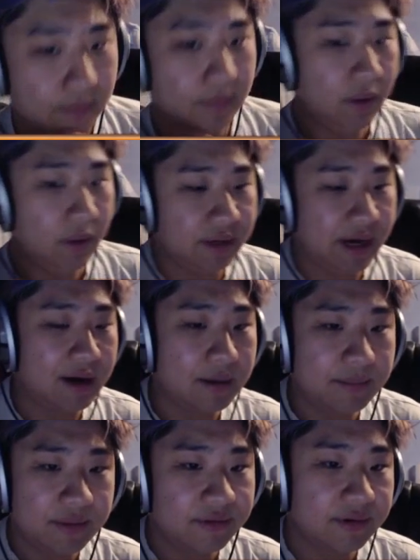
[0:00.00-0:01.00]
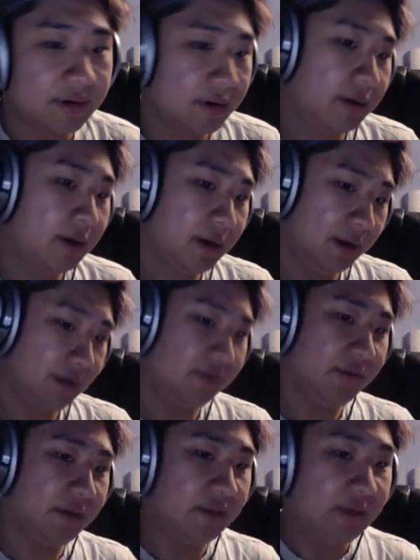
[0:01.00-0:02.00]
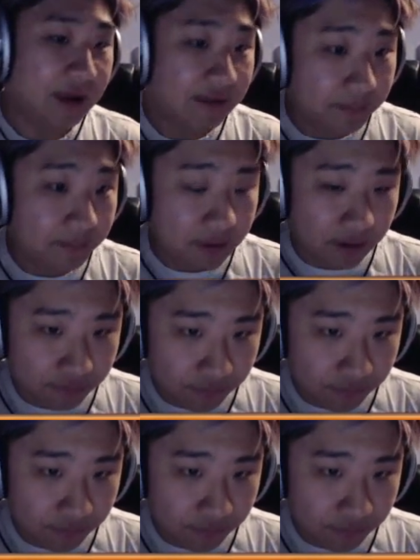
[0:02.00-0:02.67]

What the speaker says: No Tarim this turn. Just thinking of that as a potential